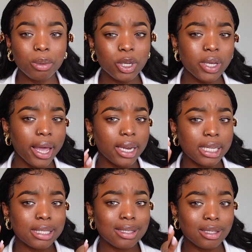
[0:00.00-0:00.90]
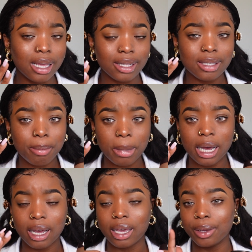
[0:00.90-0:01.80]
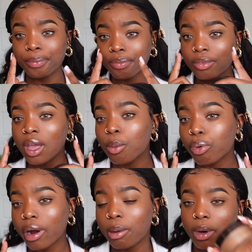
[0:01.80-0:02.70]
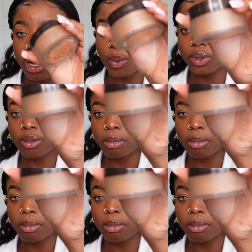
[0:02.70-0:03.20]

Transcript: I'm going to go ahead and set my primer with